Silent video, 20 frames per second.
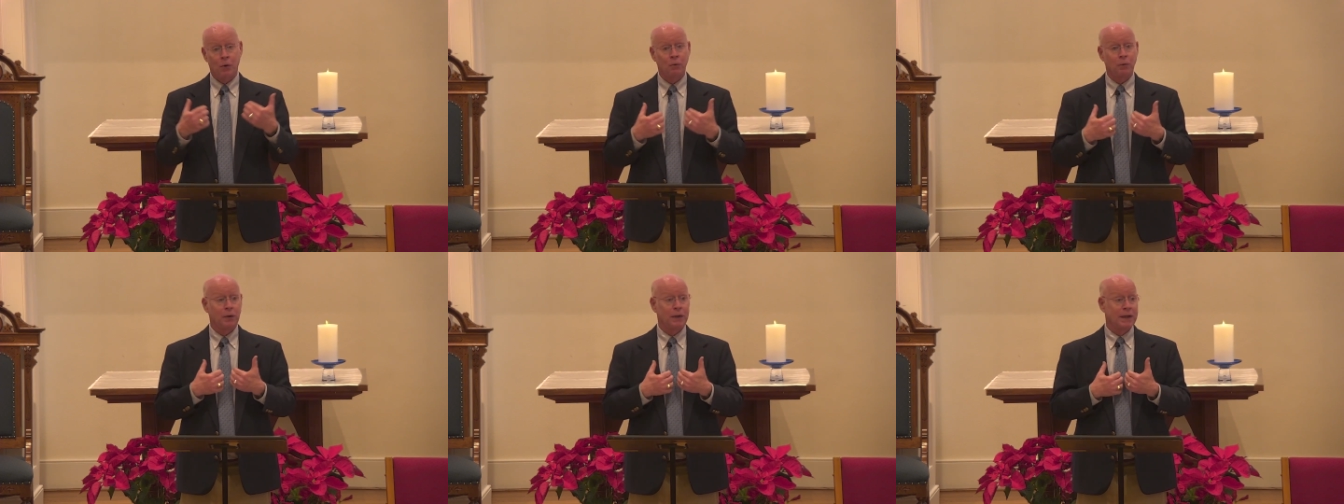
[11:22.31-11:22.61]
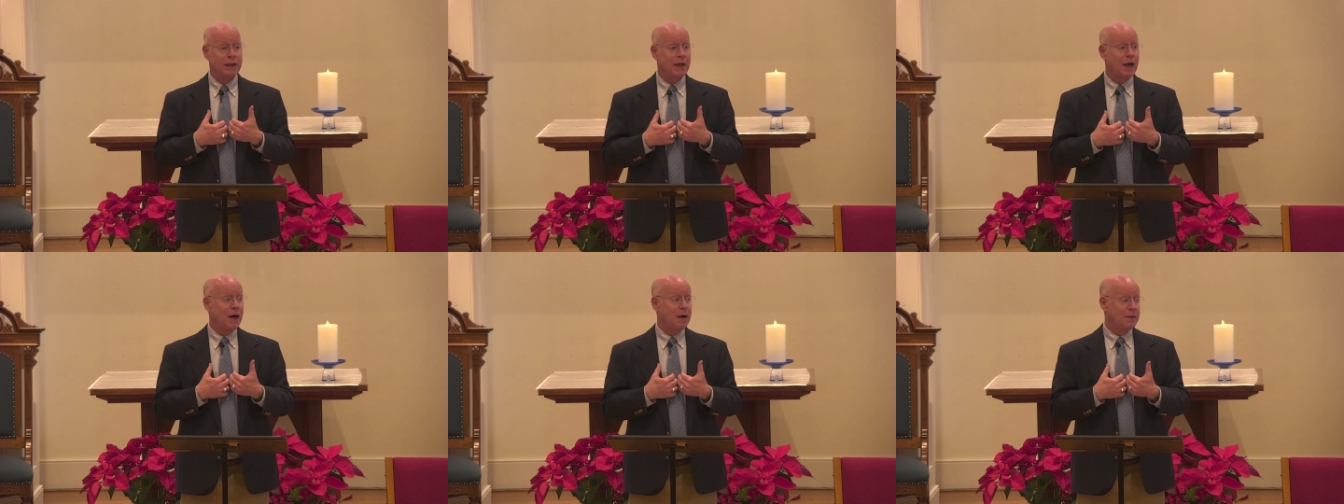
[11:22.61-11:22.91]

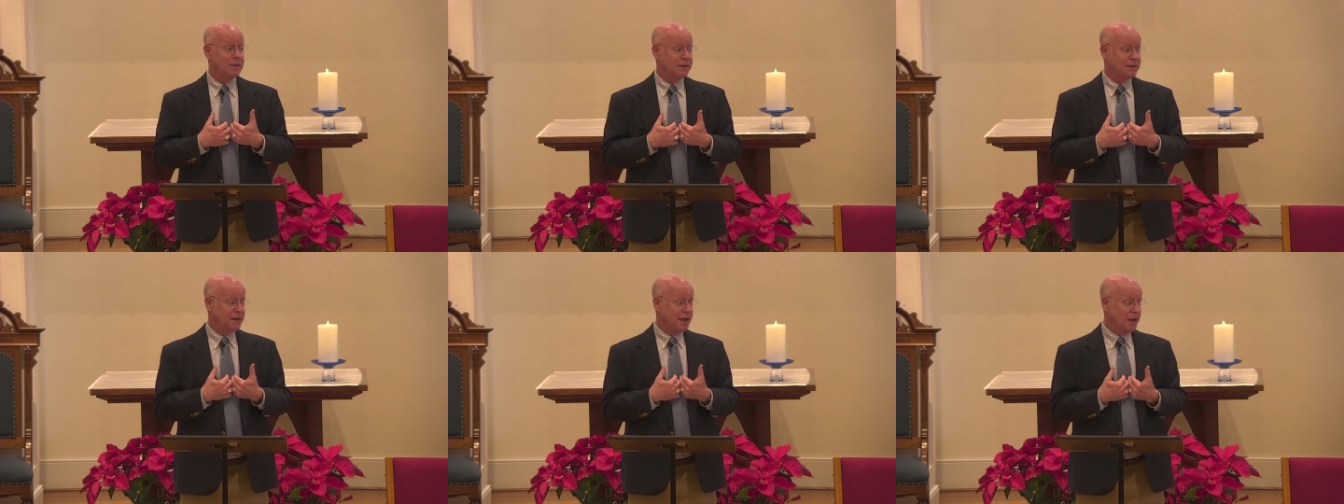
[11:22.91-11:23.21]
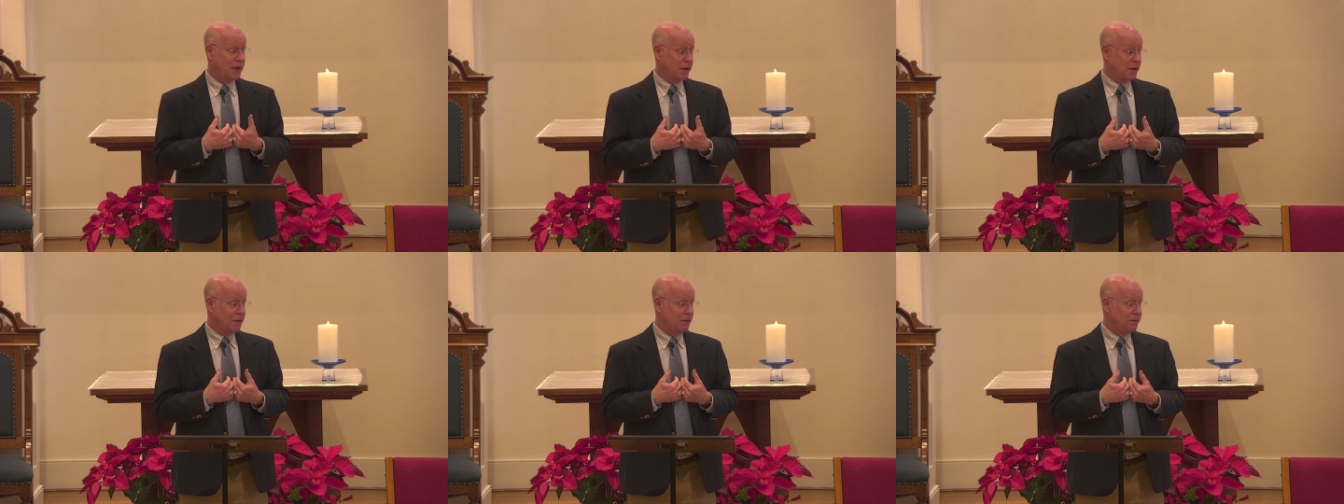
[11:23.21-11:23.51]
only
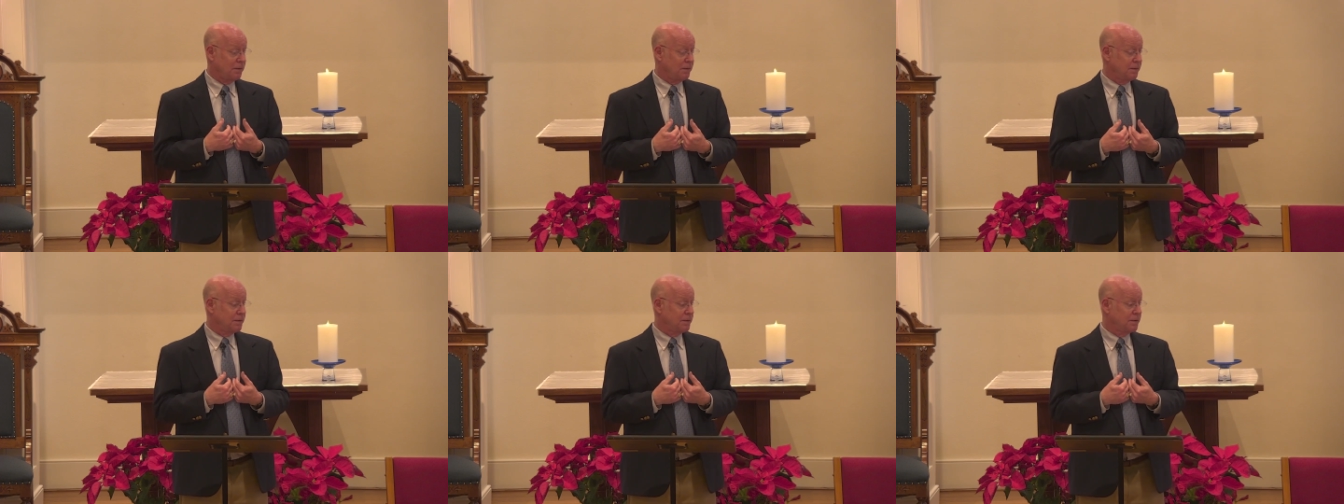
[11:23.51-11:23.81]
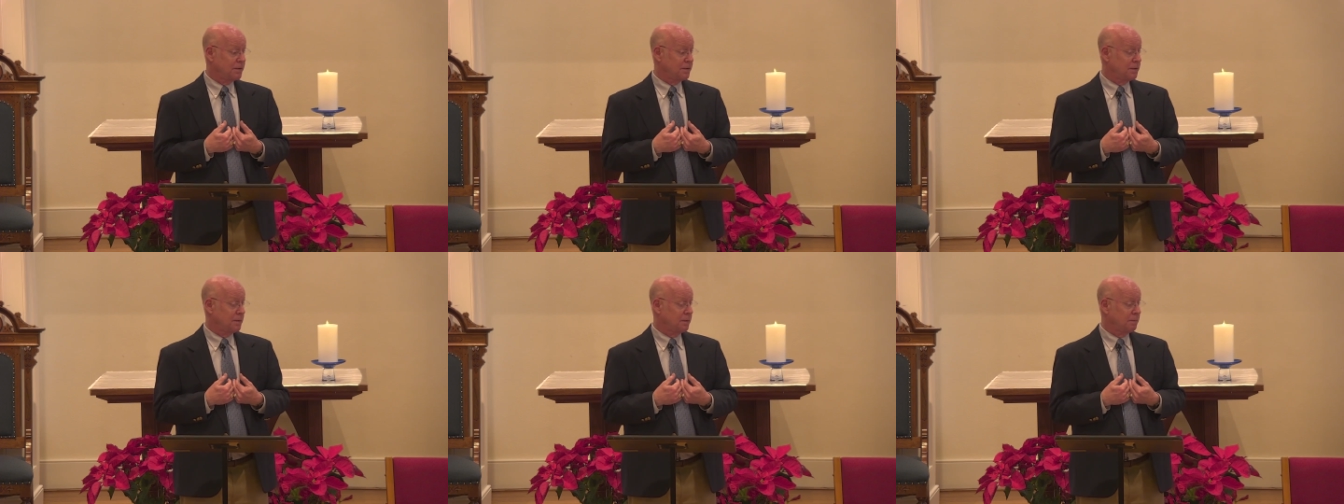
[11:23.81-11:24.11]

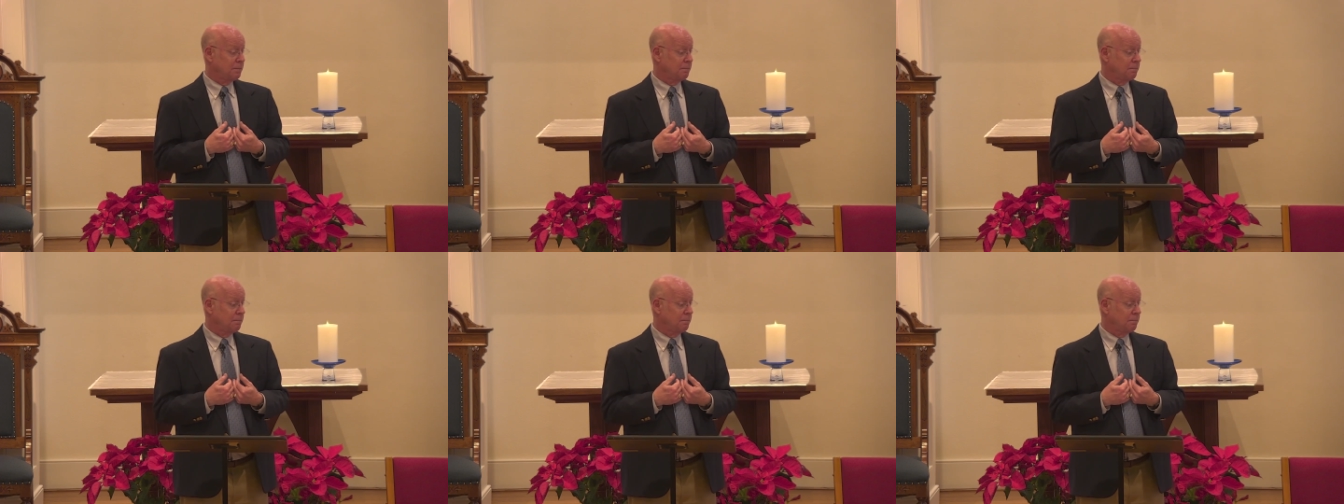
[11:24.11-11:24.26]
ourselves?